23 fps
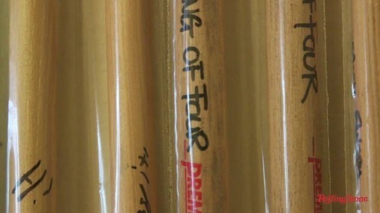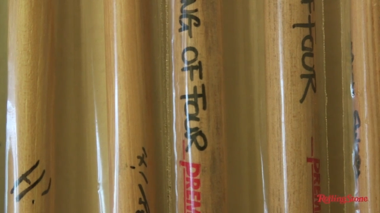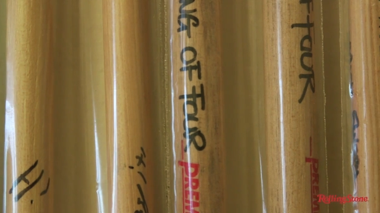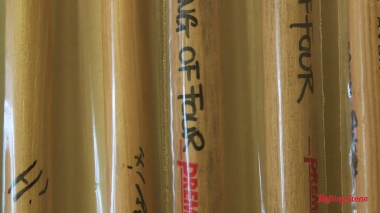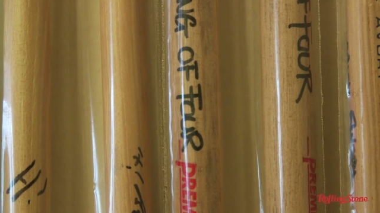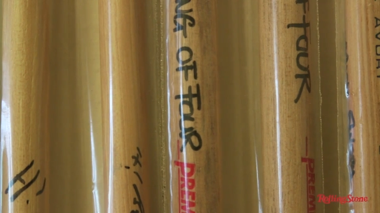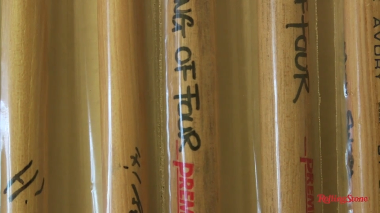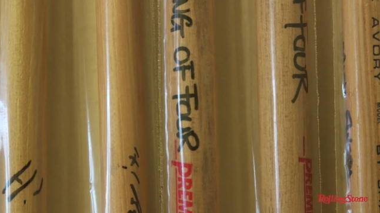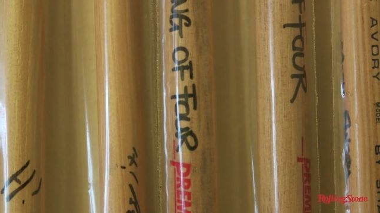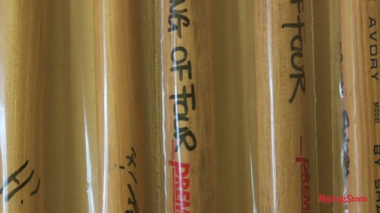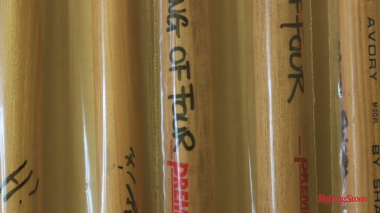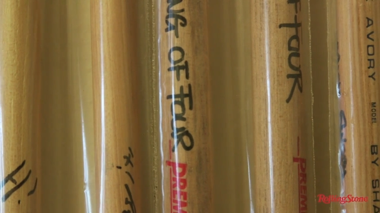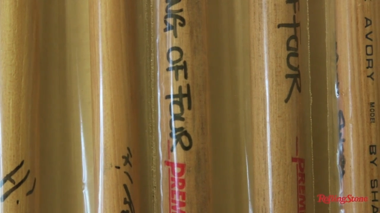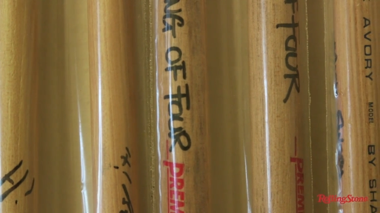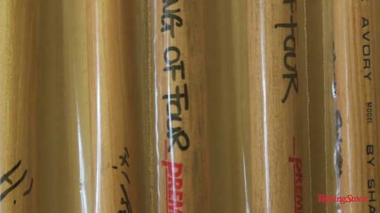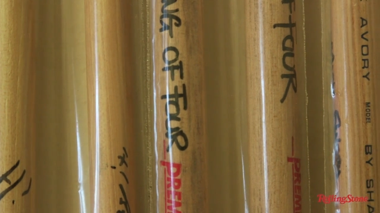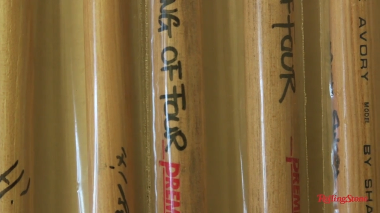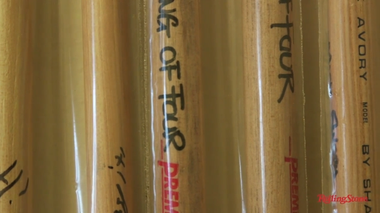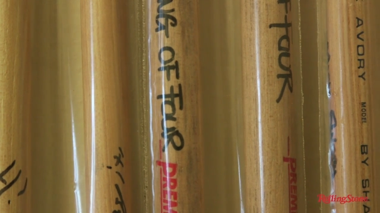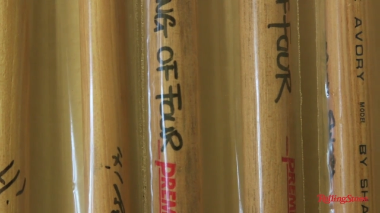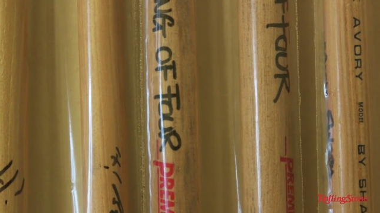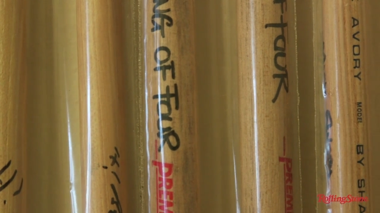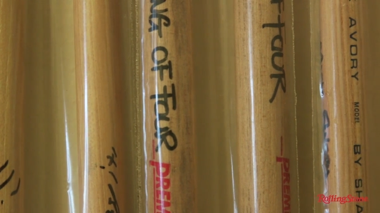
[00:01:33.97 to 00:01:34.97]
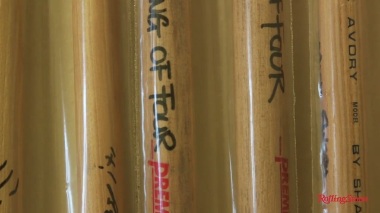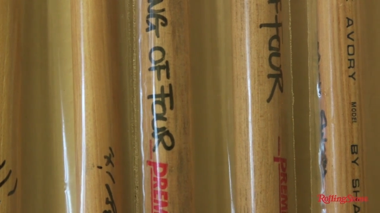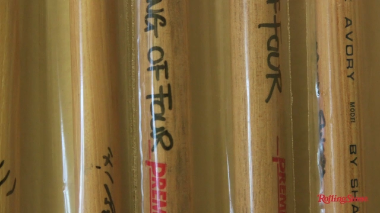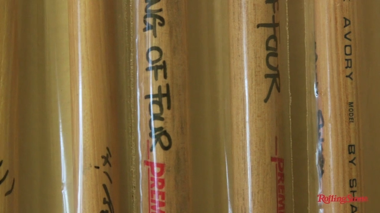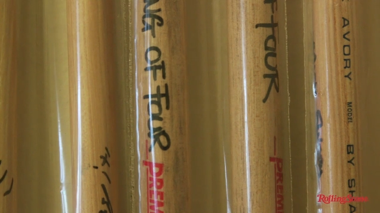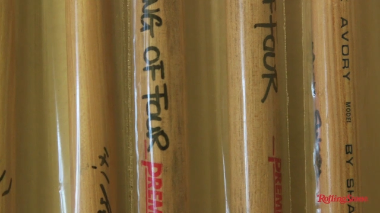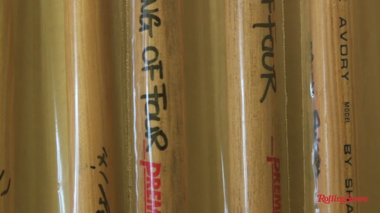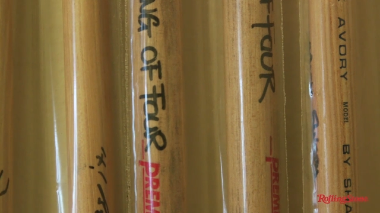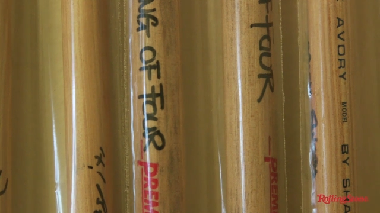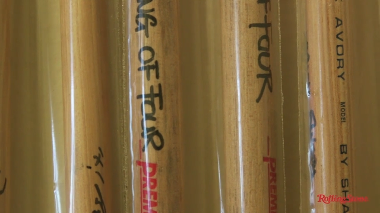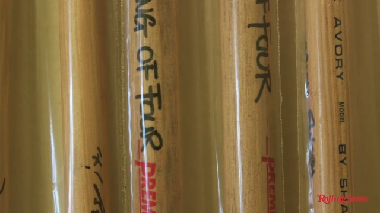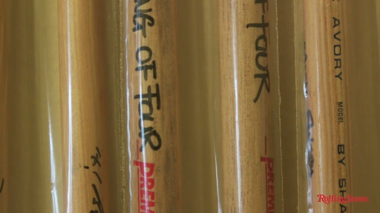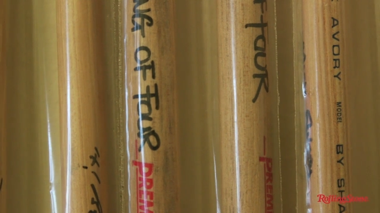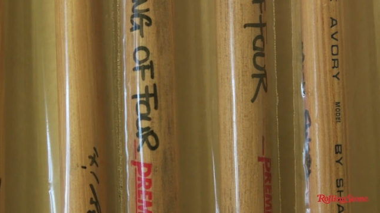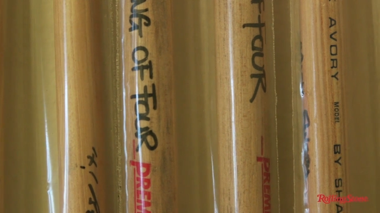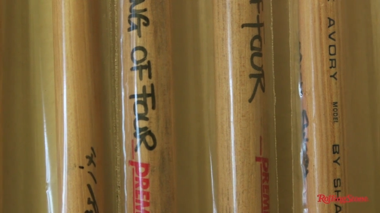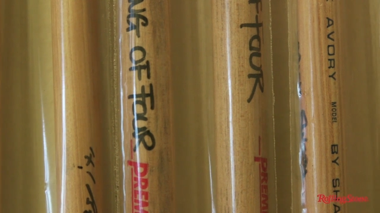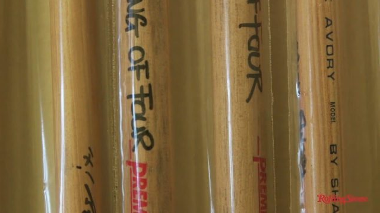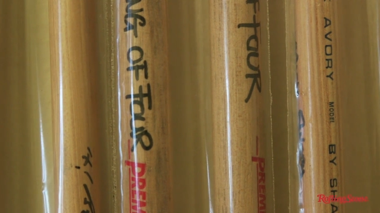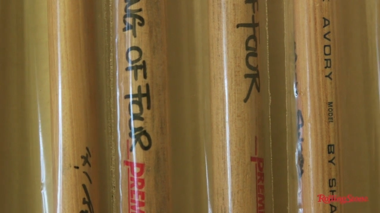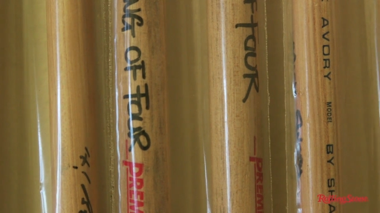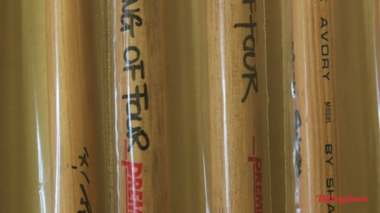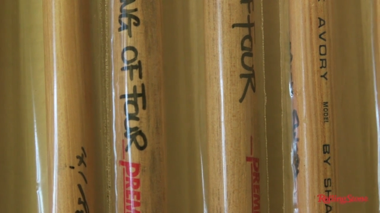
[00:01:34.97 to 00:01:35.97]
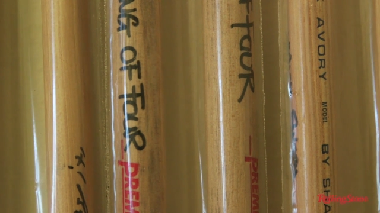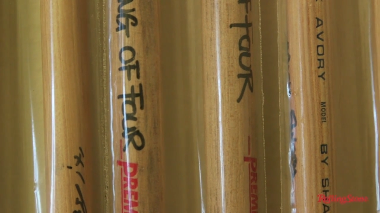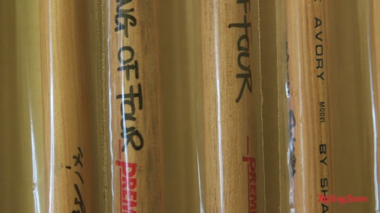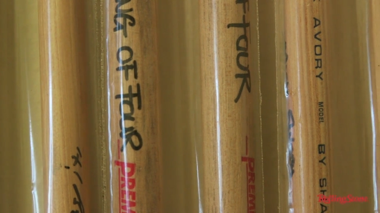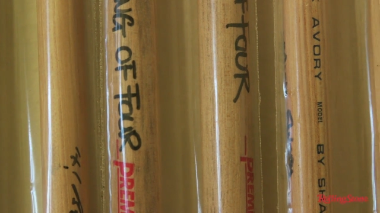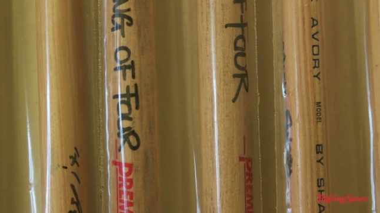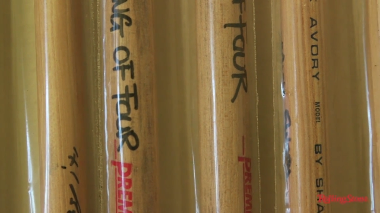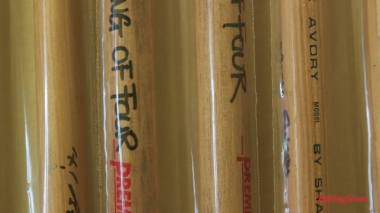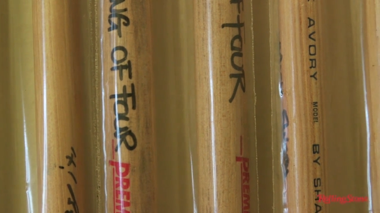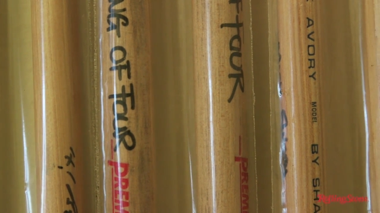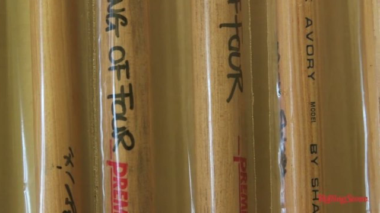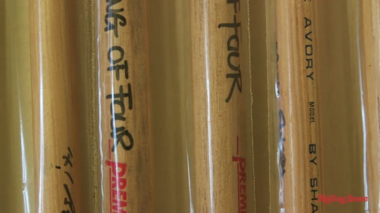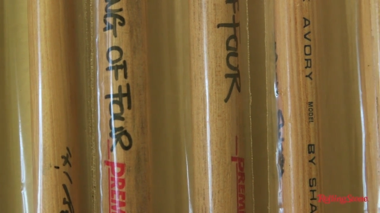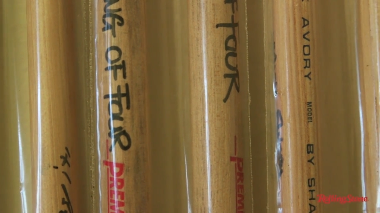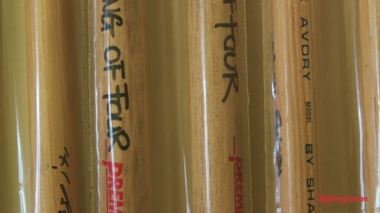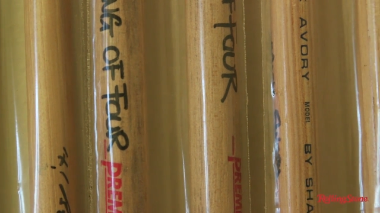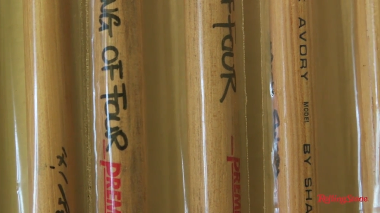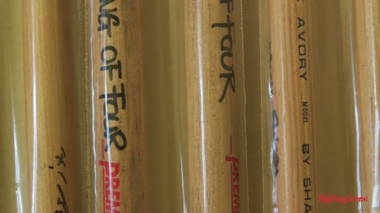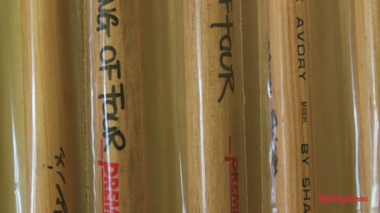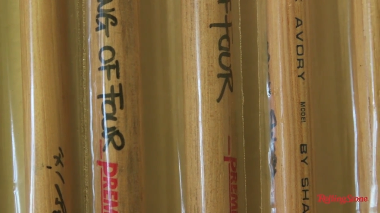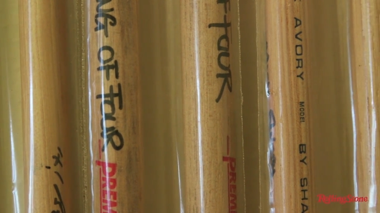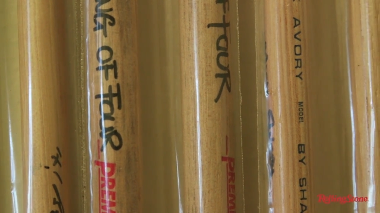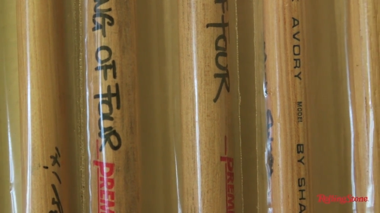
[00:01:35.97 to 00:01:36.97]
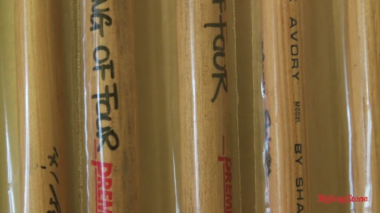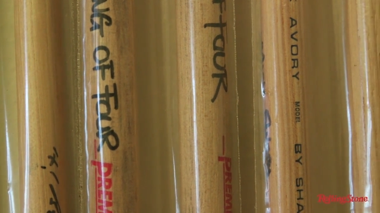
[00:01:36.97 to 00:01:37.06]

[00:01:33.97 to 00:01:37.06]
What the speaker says: [unreadable: no face in view]